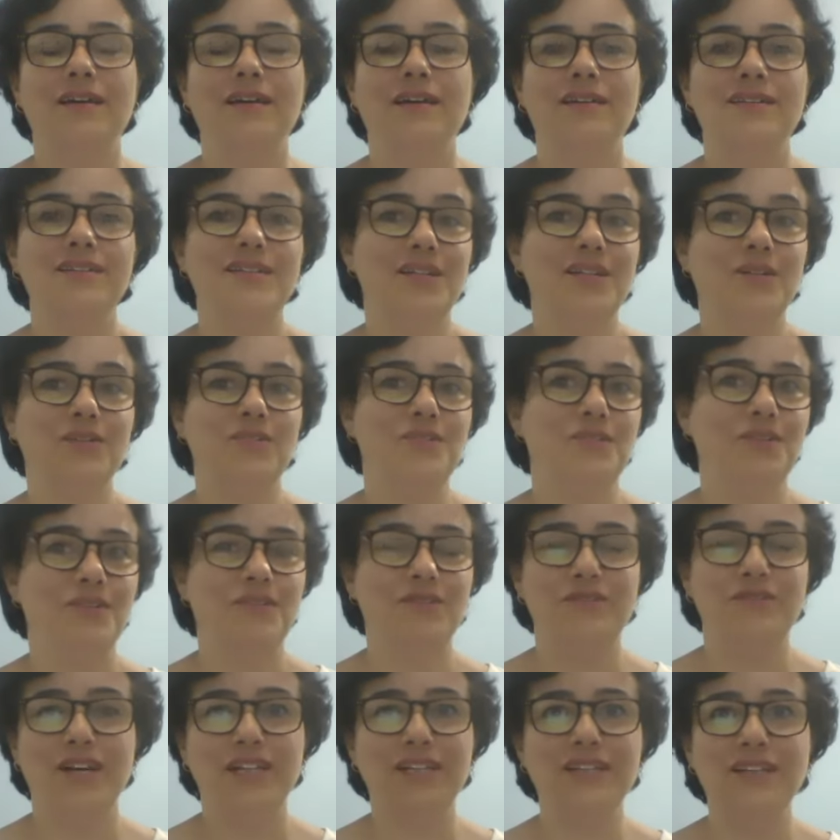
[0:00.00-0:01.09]
She could not
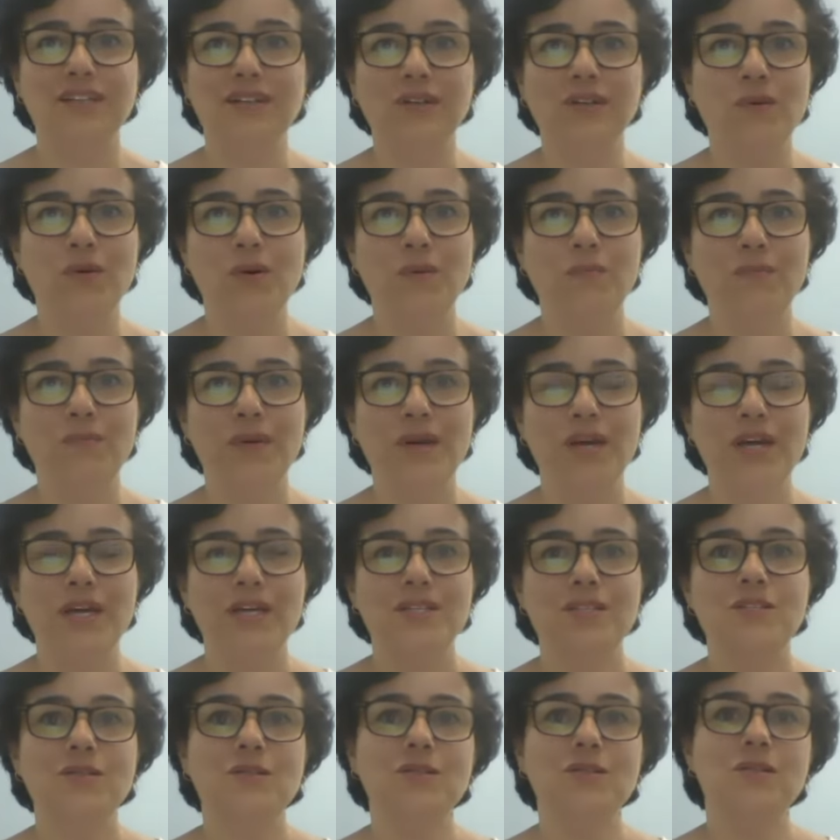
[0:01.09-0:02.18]
find her comb,
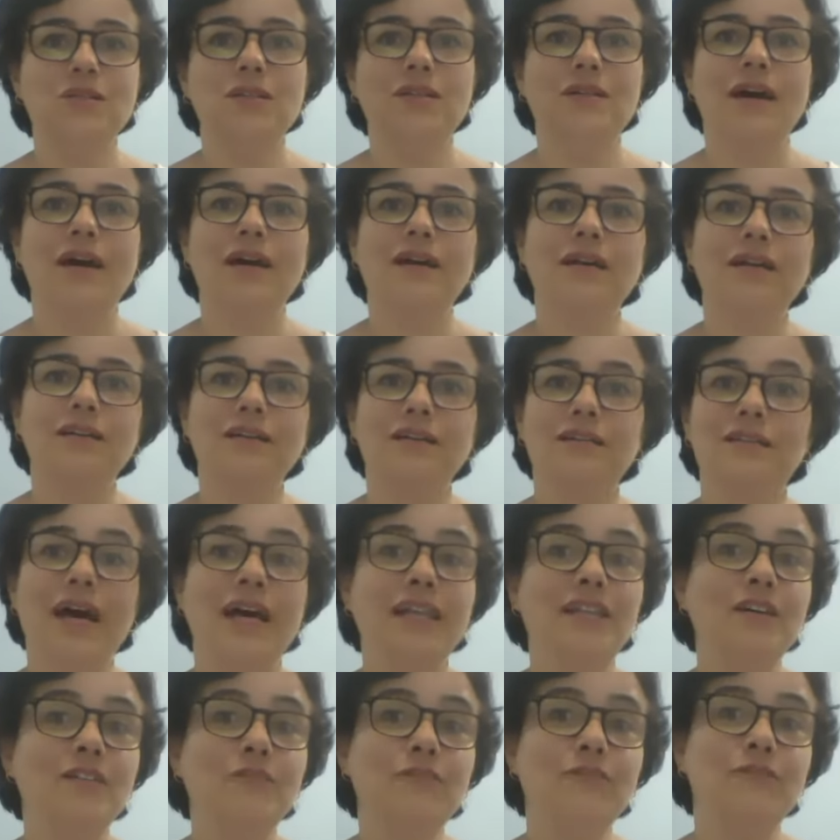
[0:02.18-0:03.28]
so she ran
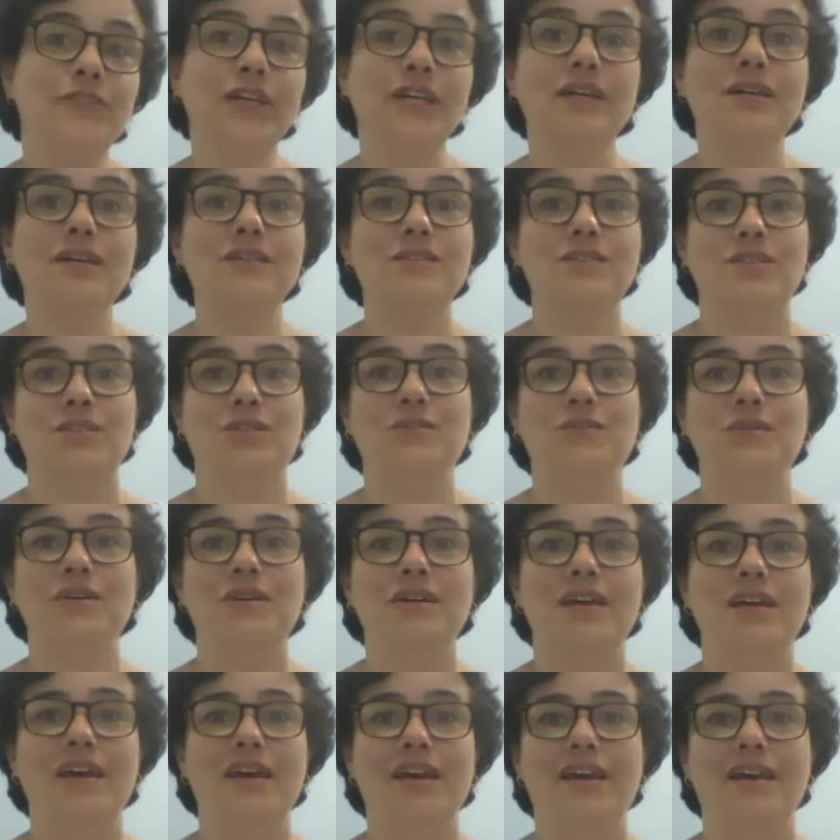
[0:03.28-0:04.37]
her fingers through her
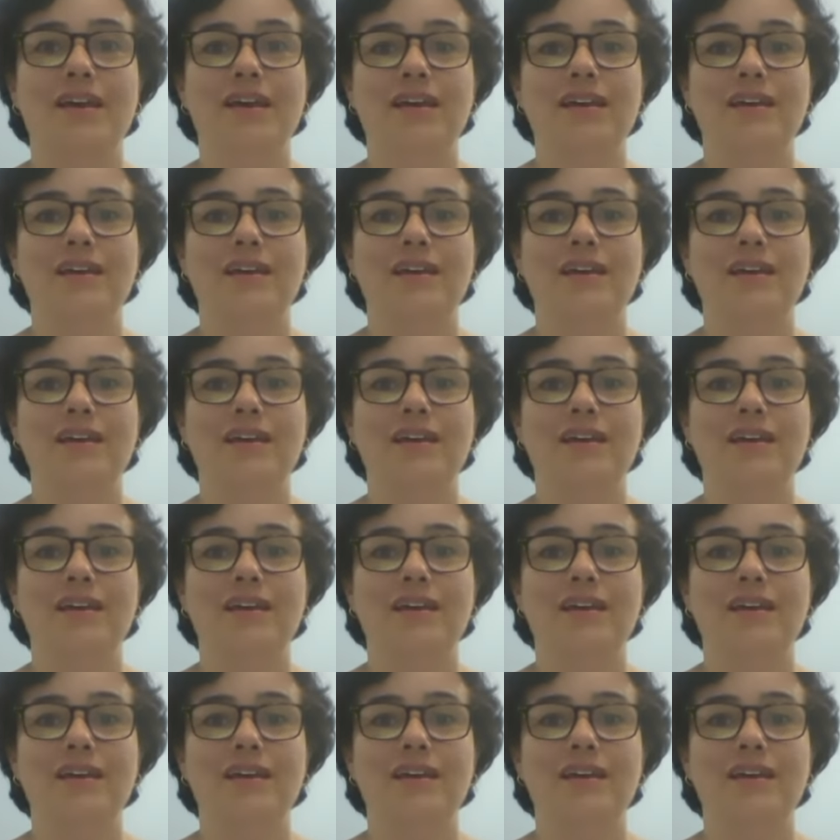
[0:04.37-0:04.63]
hair.